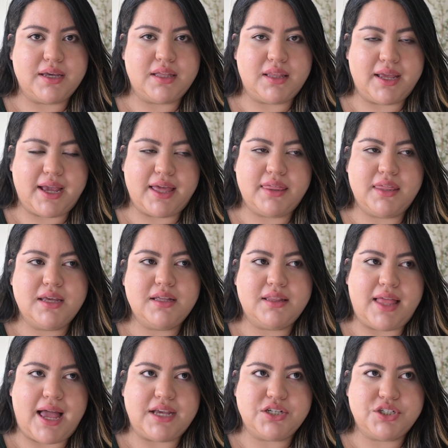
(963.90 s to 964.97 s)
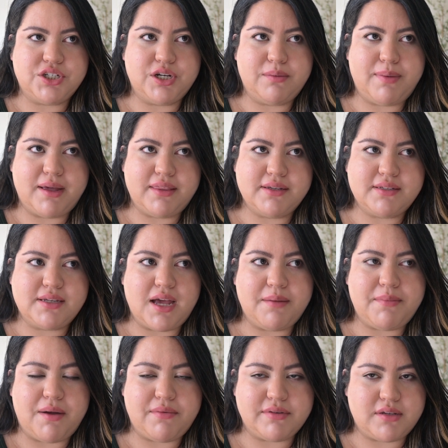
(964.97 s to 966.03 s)
it. Like I think last year by this
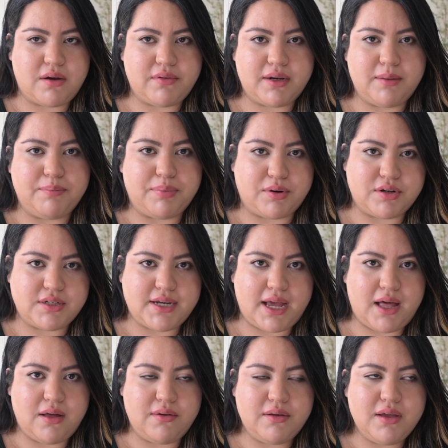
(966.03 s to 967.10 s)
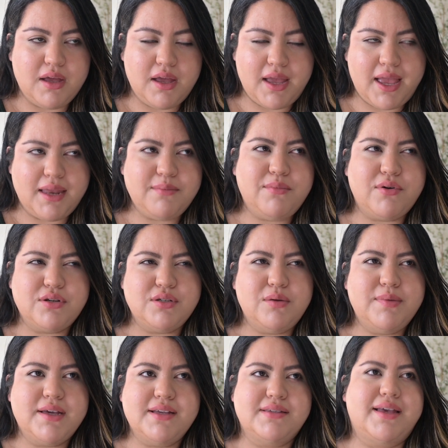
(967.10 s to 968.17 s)
time I was already burnt out, and more so
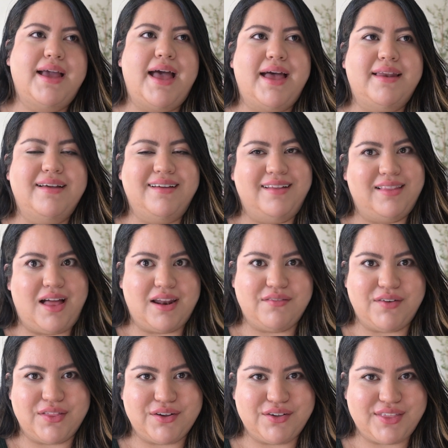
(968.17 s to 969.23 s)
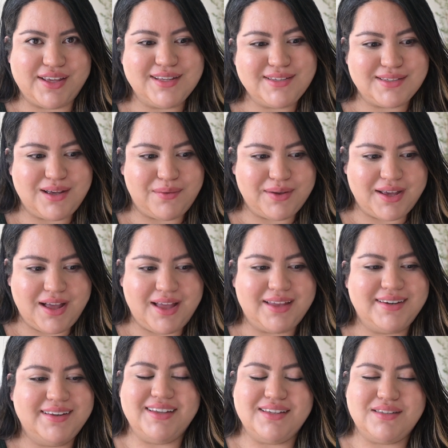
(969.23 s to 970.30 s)
because I had a lot of other things going
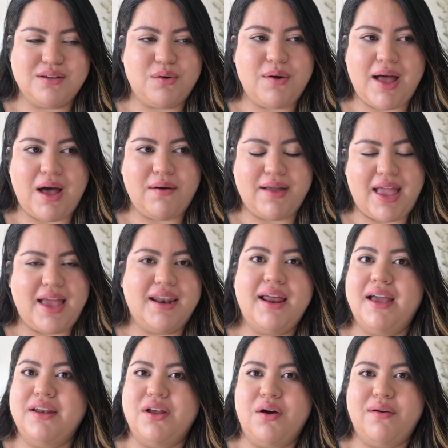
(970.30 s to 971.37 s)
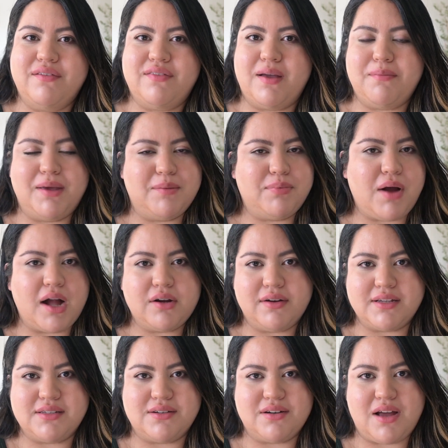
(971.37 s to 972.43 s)
on. So how can I know if I made
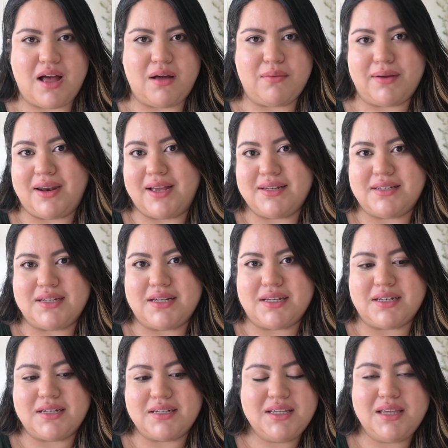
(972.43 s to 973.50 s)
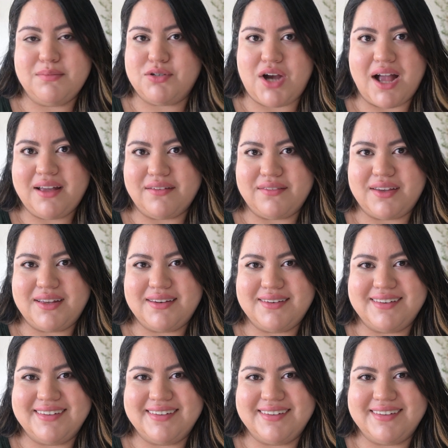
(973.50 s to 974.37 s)
progress or not when I didn't keep track of it?